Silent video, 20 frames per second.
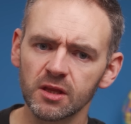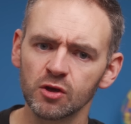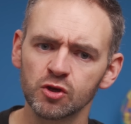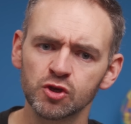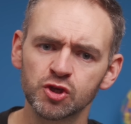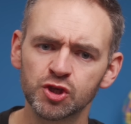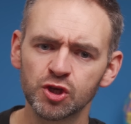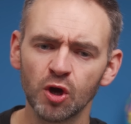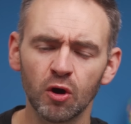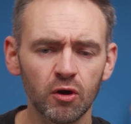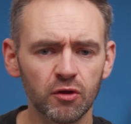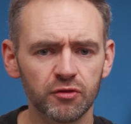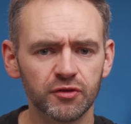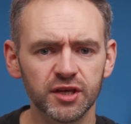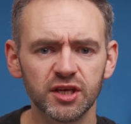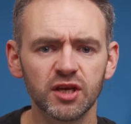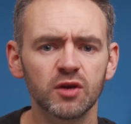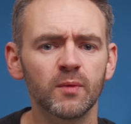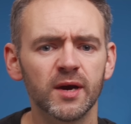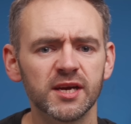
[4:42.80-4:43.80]
Sure,
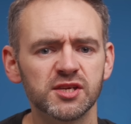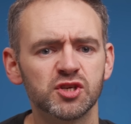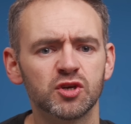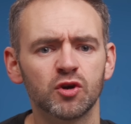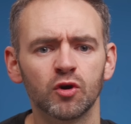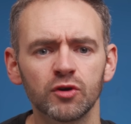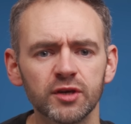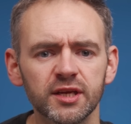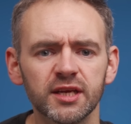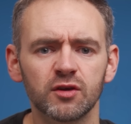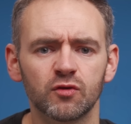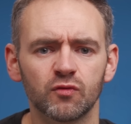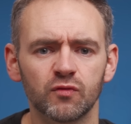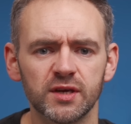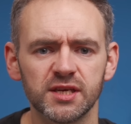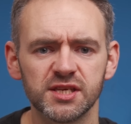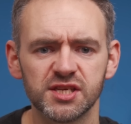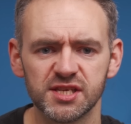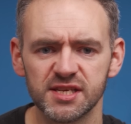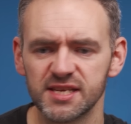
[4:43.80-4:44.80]
the US could
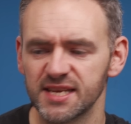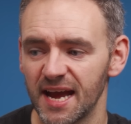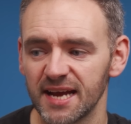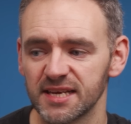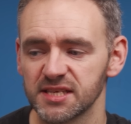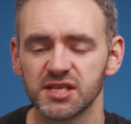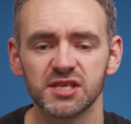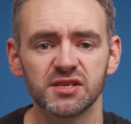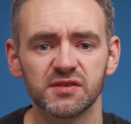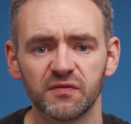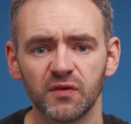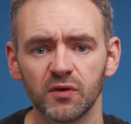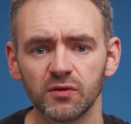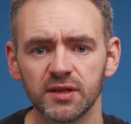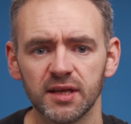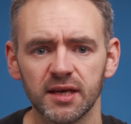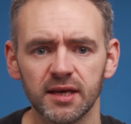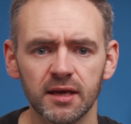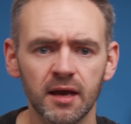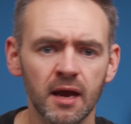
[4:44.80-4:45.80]
increase NASA's
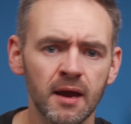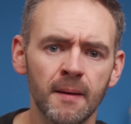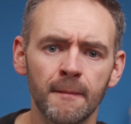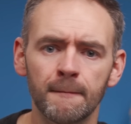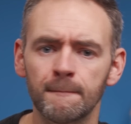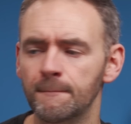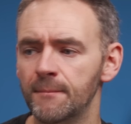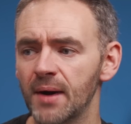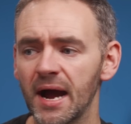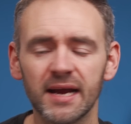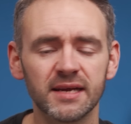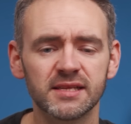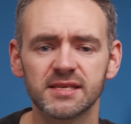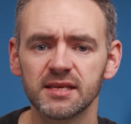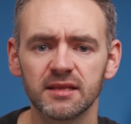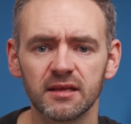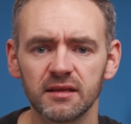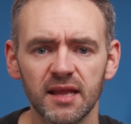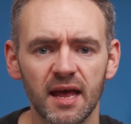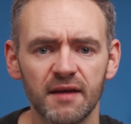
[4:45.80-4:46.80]
funding back
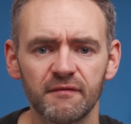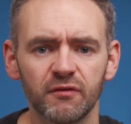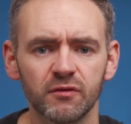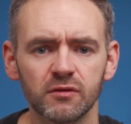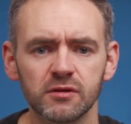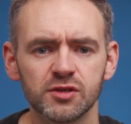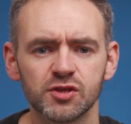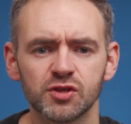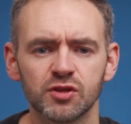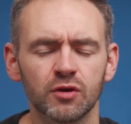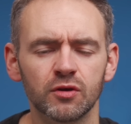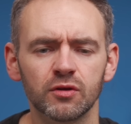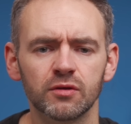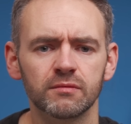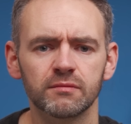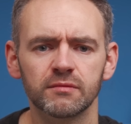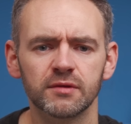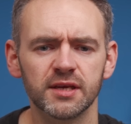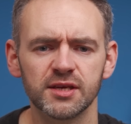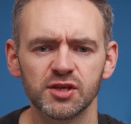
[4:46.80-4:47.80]
to the levels that
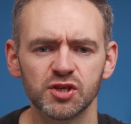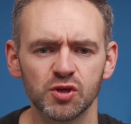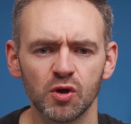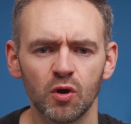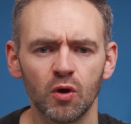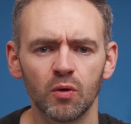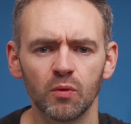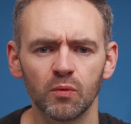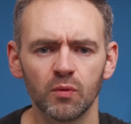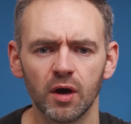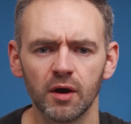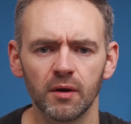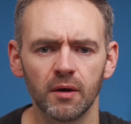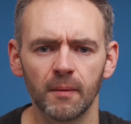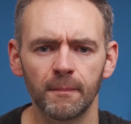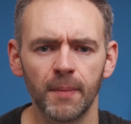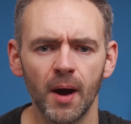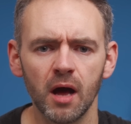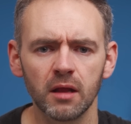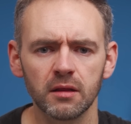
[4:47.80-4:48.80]
they saw
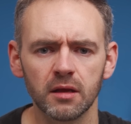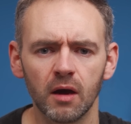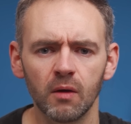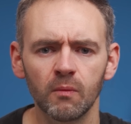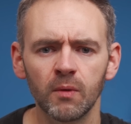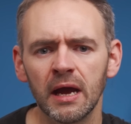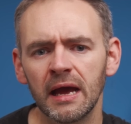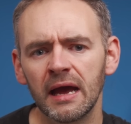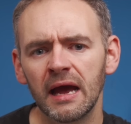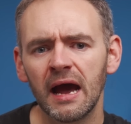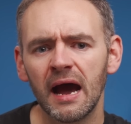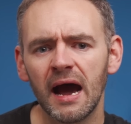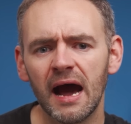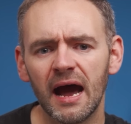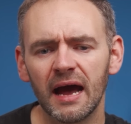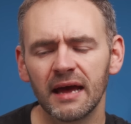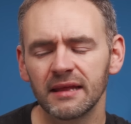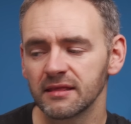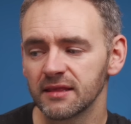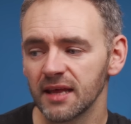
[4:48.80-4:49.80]
Apollo,
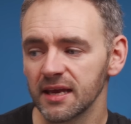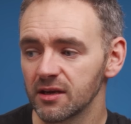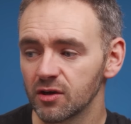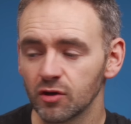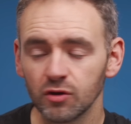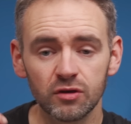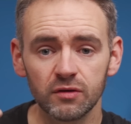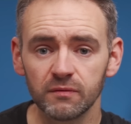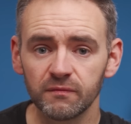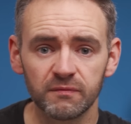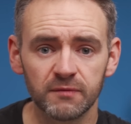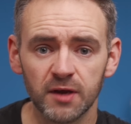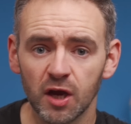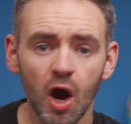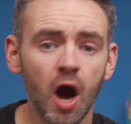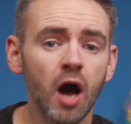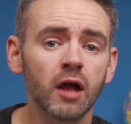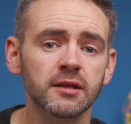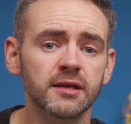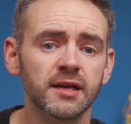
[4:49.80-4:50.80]
and they could have
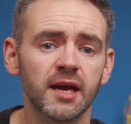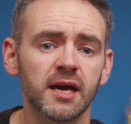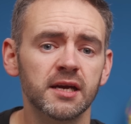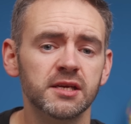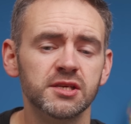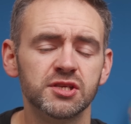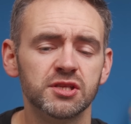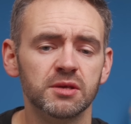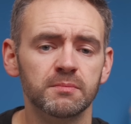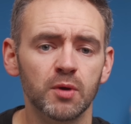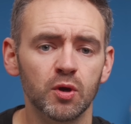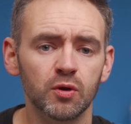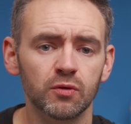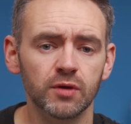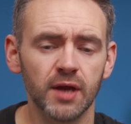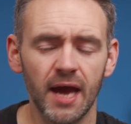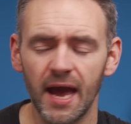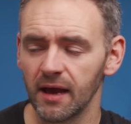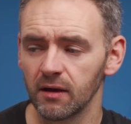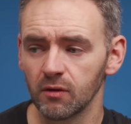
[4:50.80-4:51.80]
colonized the
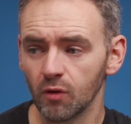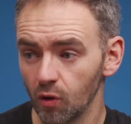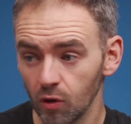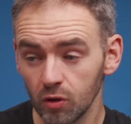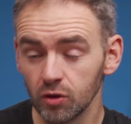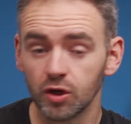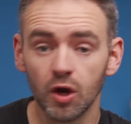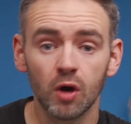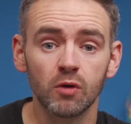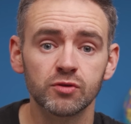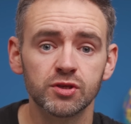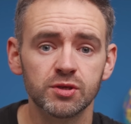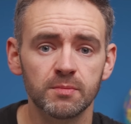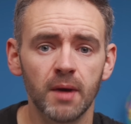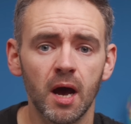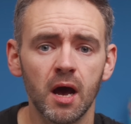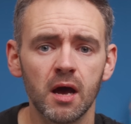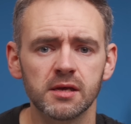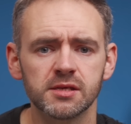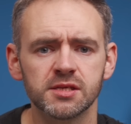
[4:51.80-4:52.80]
moon or go to
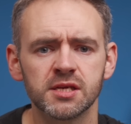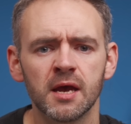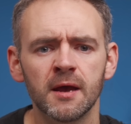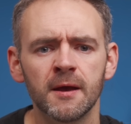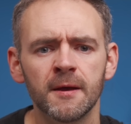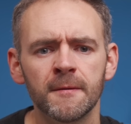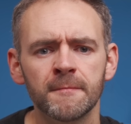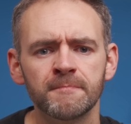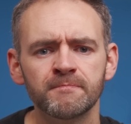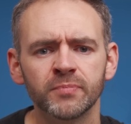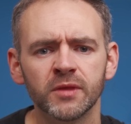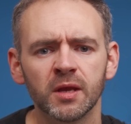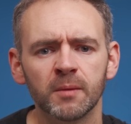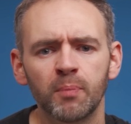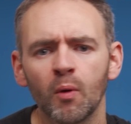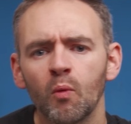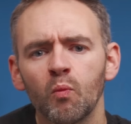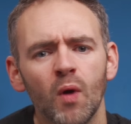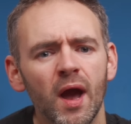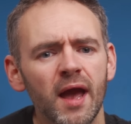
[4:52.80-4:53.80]
Mars.
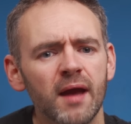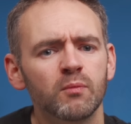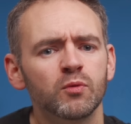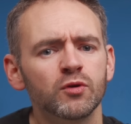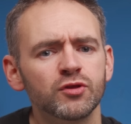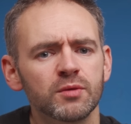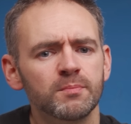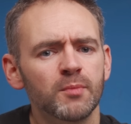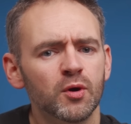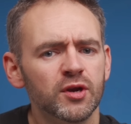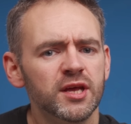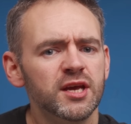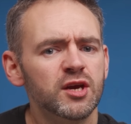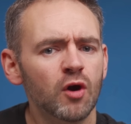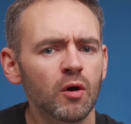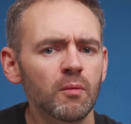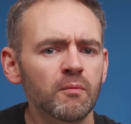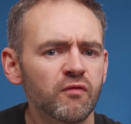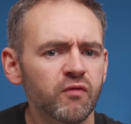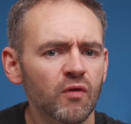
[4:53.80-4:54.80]
But where would the money
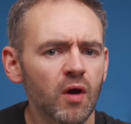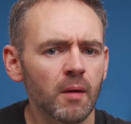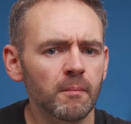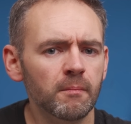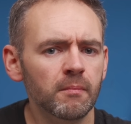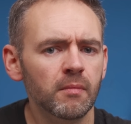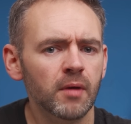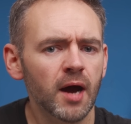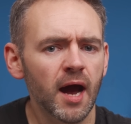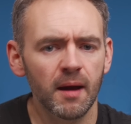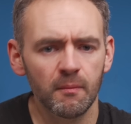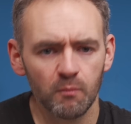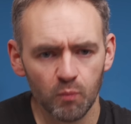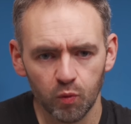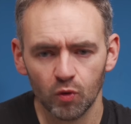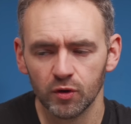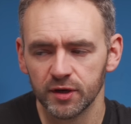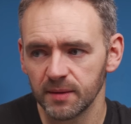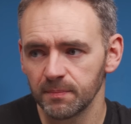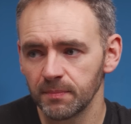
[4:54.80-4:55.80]
come from? And
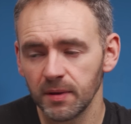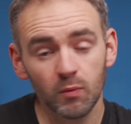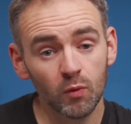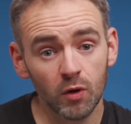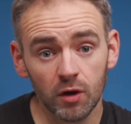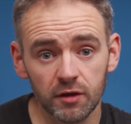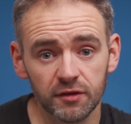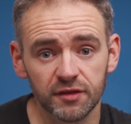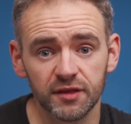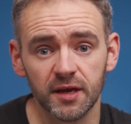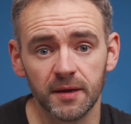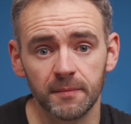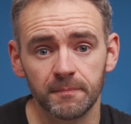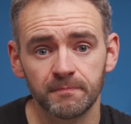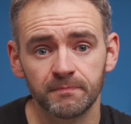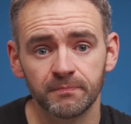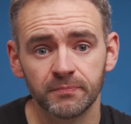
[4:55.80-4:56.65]
would it be worth it?